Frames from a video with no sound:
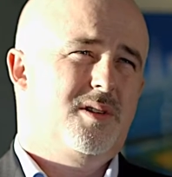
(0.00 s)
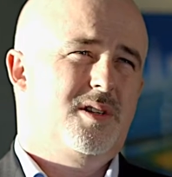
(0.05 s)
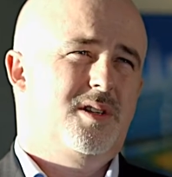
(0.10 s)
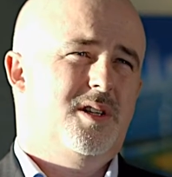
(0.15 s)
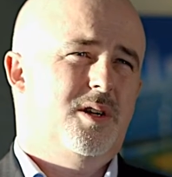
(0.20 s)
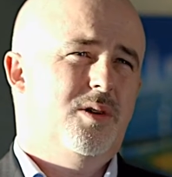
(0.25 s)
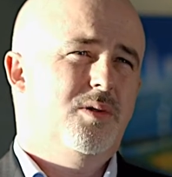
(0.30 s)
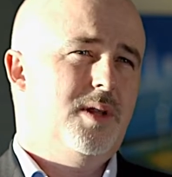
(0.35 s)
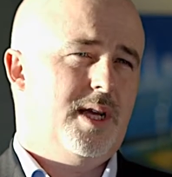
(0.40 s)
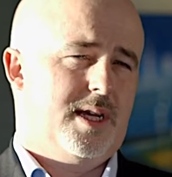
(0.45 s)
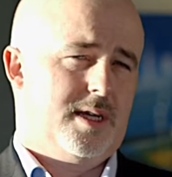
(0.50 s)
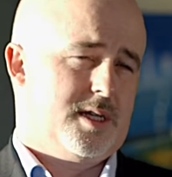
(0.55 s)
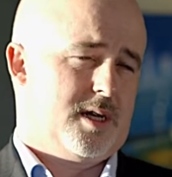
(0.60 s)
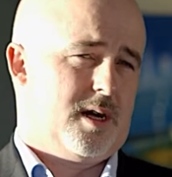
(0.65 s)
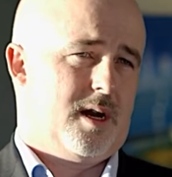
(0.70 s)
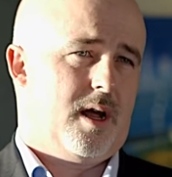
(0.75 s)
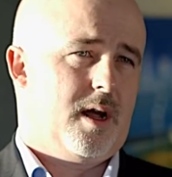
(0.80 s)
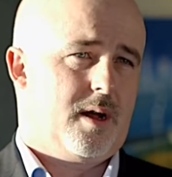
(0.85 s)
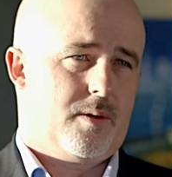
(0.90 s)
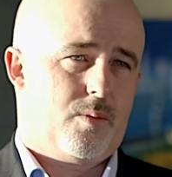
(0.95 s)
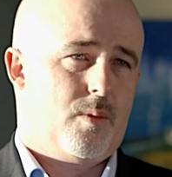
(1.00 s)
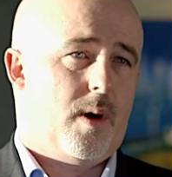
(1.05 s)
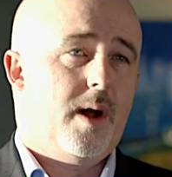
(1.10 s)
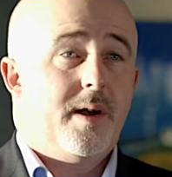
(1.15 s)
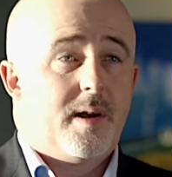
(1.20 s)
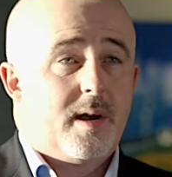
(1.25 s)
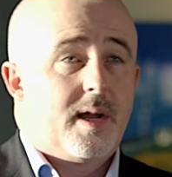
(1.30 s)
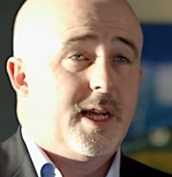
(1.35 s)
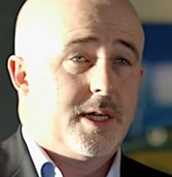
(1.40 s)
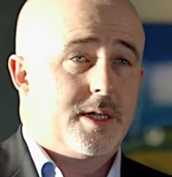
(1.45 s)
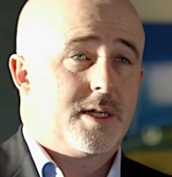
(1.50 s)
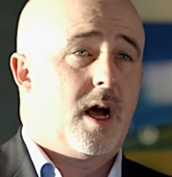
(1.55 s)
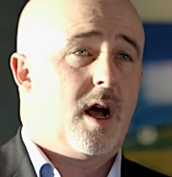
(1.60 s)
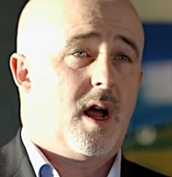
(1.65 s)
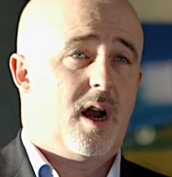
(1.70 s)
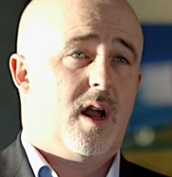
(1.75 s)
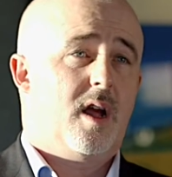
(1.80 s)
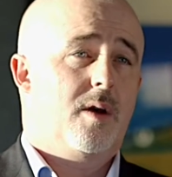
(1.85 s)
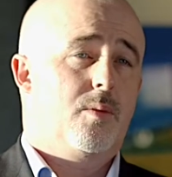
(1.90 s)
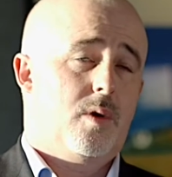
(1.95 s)
Two things I like. One is I
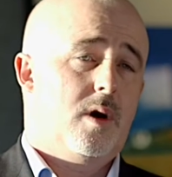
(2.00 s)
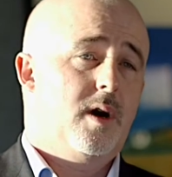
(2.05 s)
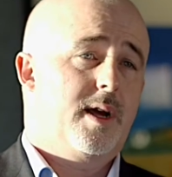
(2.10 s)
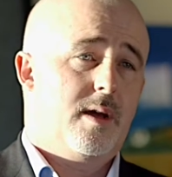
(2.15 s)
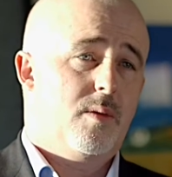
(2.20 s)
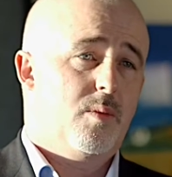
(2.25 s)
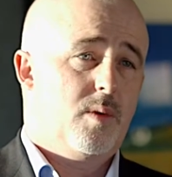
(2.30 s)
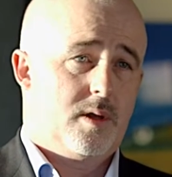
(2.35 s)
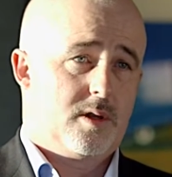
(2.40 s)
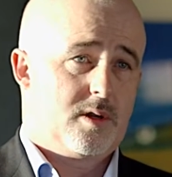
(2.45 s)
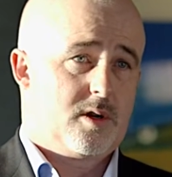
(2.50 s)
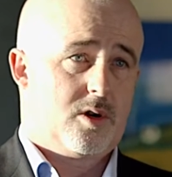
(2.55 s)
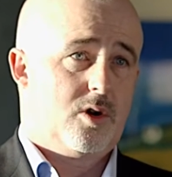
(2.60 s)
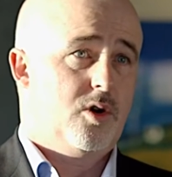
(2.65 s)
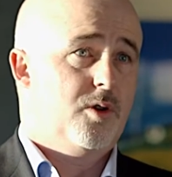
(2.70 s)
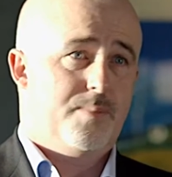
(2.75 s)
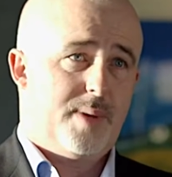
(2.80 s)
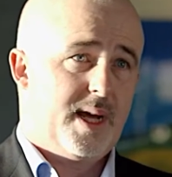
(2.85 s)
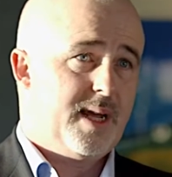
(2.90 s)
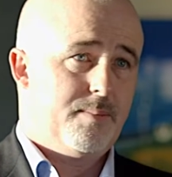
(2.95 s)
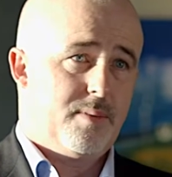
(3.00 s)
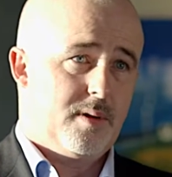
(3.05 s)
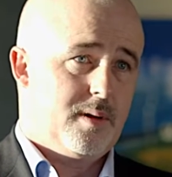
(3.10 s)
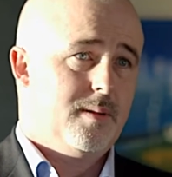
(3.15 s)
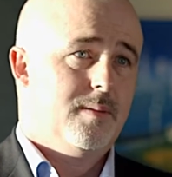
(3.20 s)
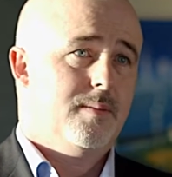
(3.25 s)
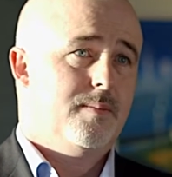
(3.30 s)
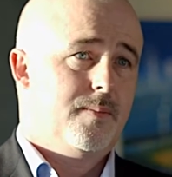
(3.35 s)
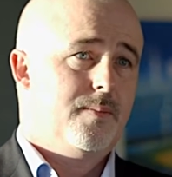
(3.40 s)
like working with good people